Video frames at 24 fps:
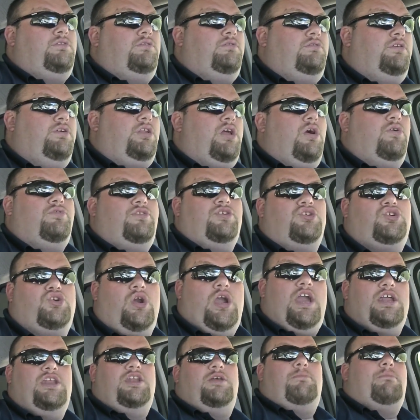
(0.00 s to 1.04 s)
the
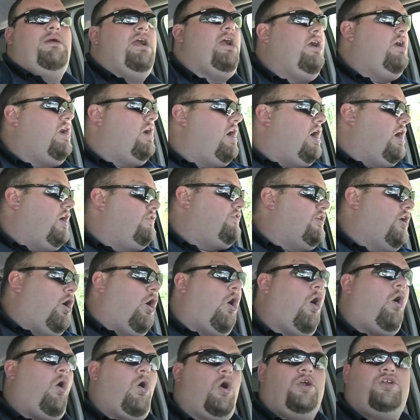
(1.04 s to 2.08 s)
Train and the
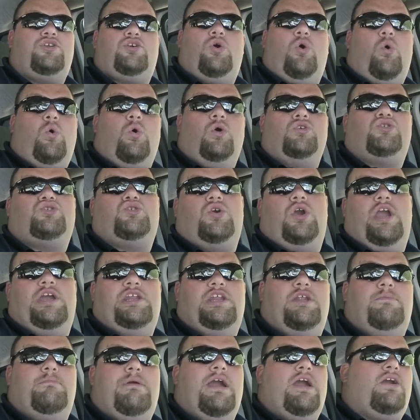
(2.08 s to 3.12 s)
hardcore Train
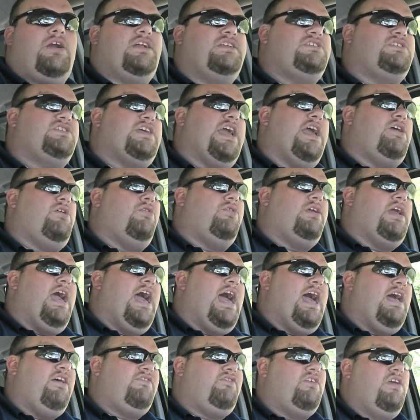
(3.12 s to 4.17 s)
and American Standard
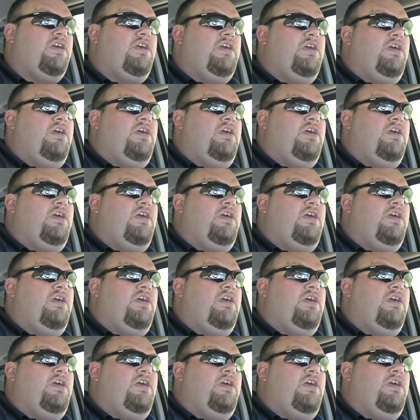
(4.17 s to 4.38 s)
guys,